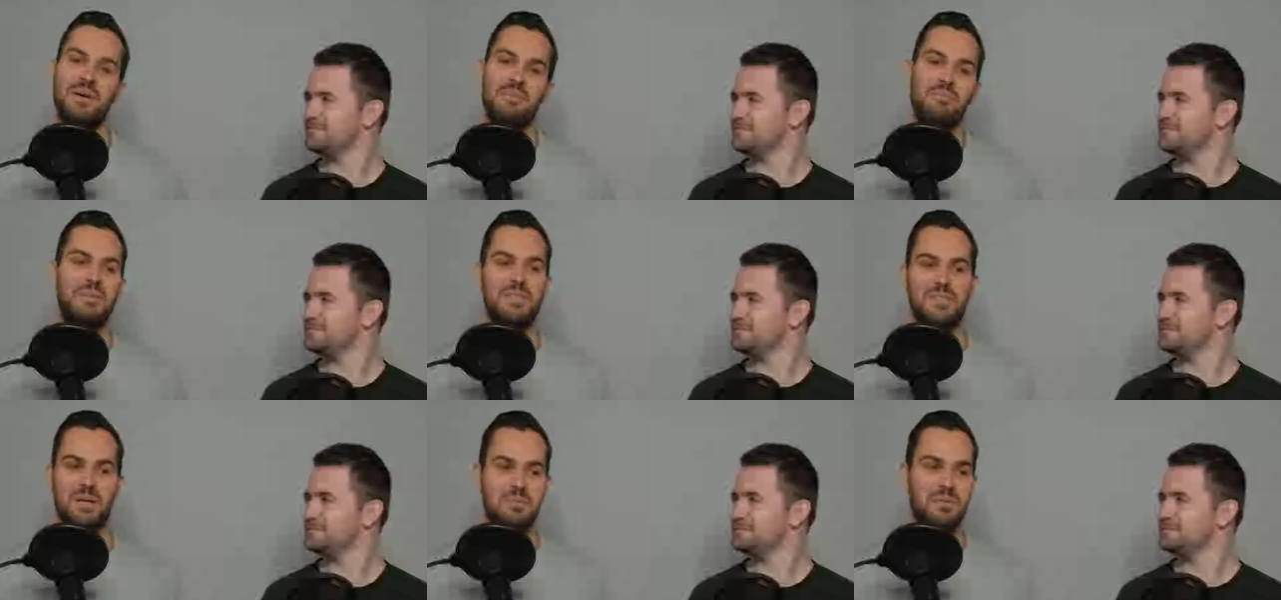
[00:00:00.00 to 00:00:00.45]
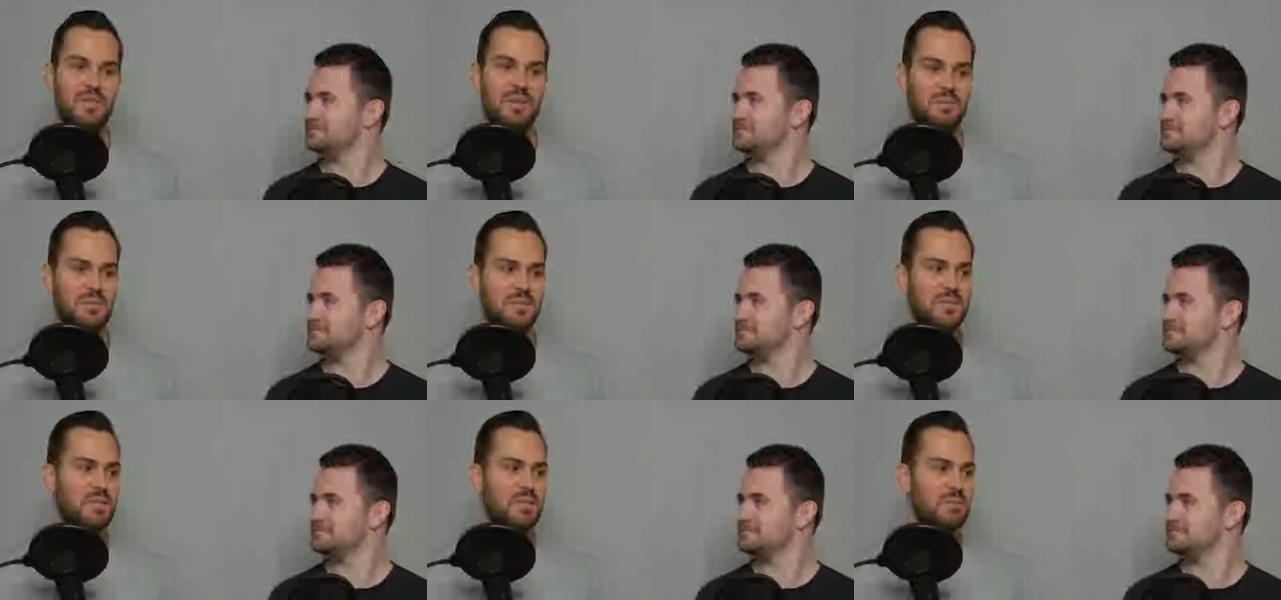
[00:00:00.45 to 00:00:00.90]
Speaker 1: But
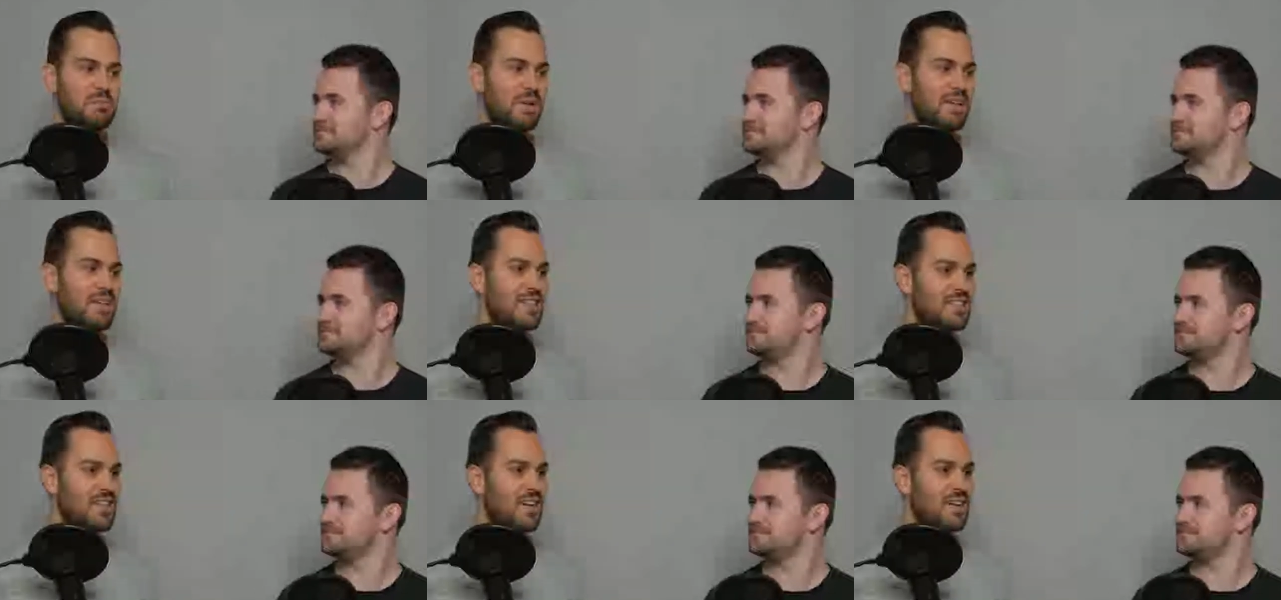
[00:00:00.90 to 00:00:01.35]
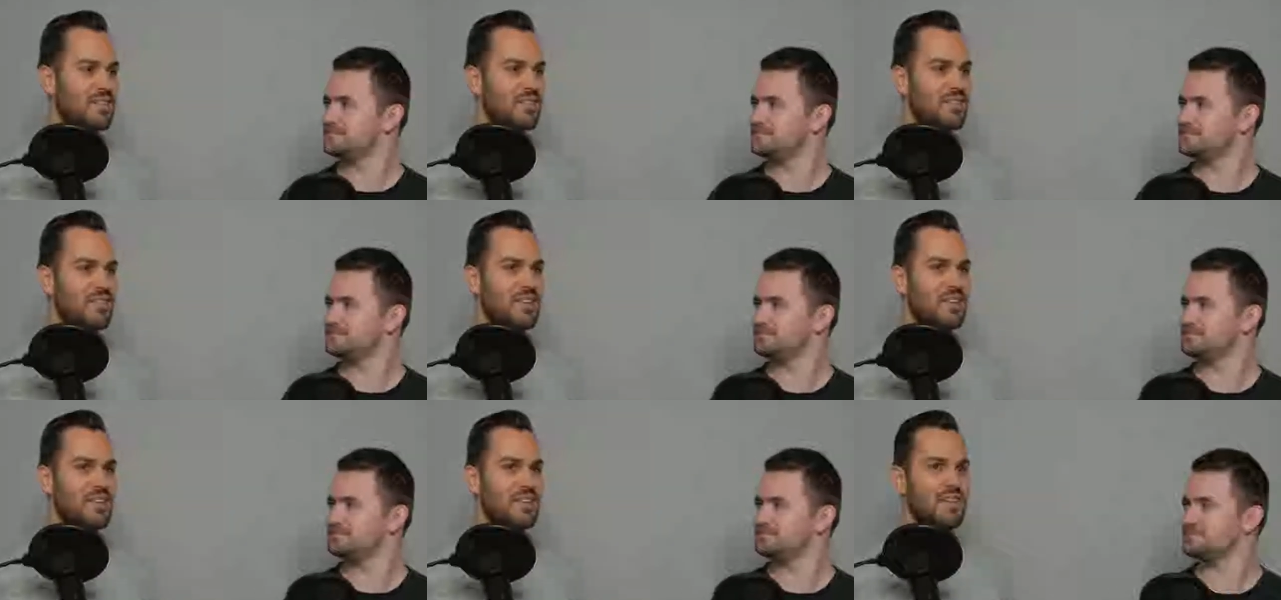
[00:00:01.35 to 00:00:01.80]
sometimes it just means kind
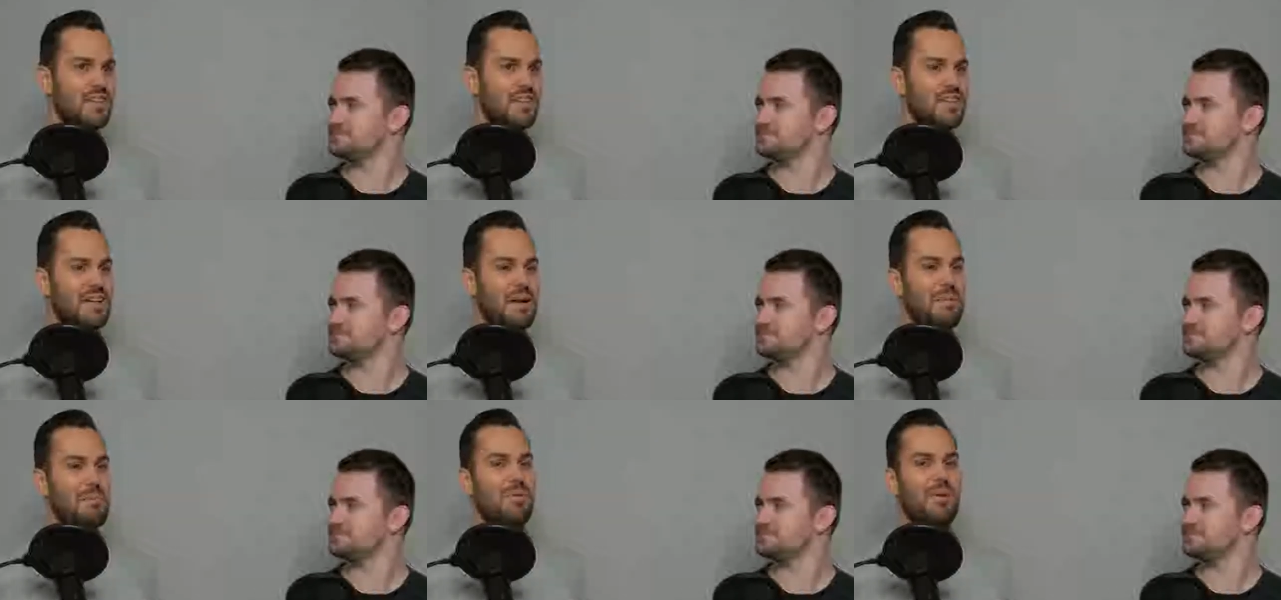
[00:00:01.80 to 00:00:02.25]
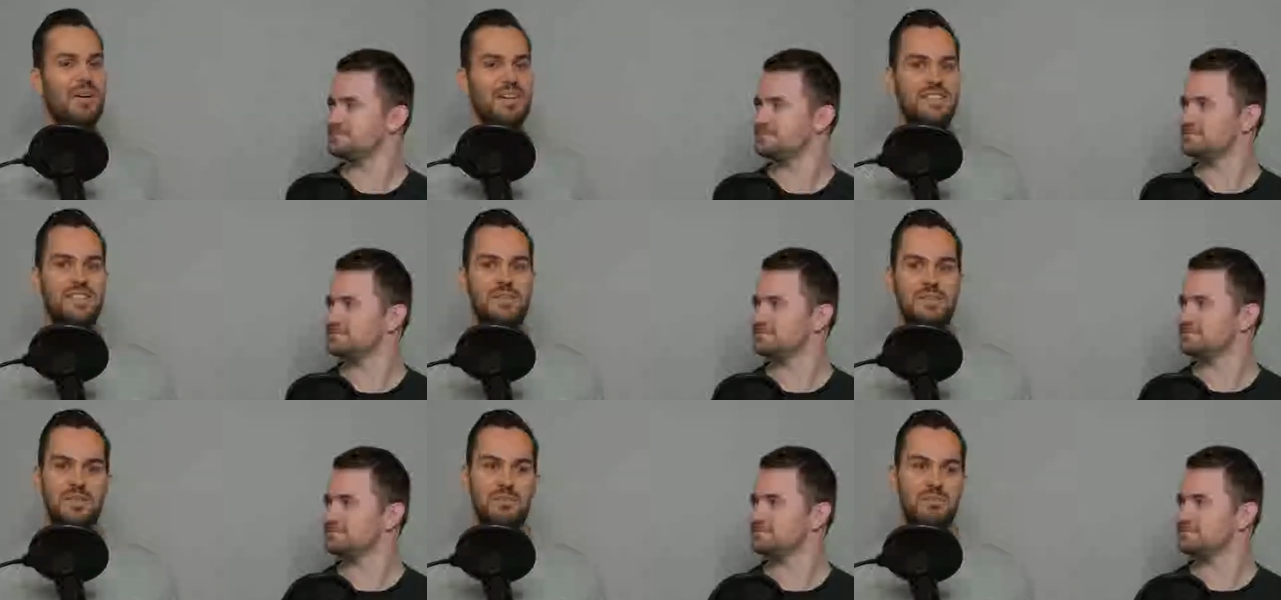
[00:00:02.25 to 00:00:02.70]
of embracing